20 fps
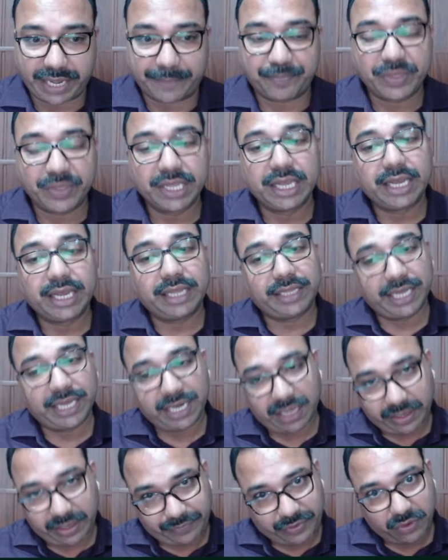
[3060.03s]
Okay,
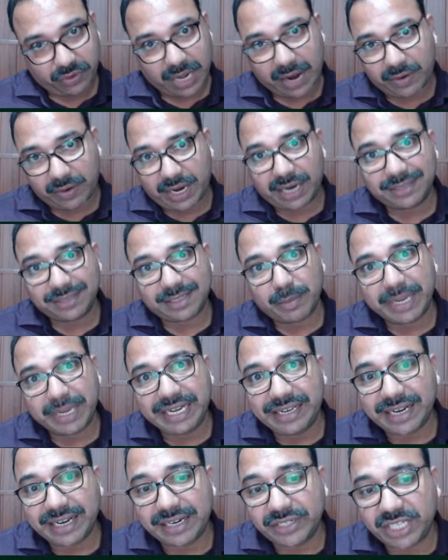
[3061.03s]
then if you have done some
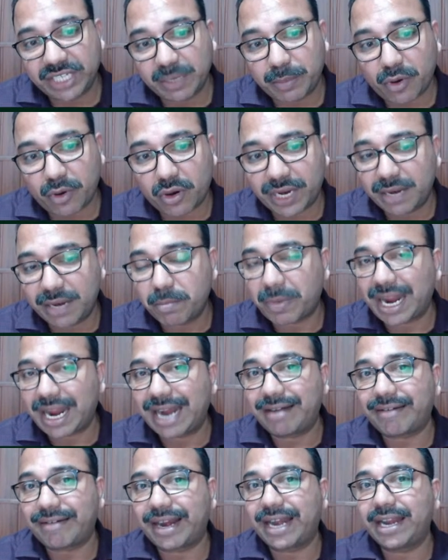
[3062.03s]
internship or
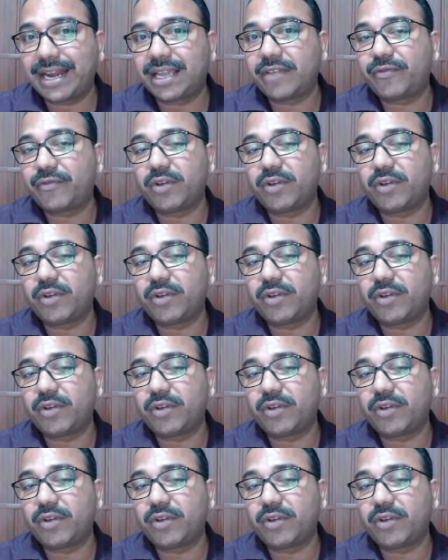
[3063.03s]
in-plant training,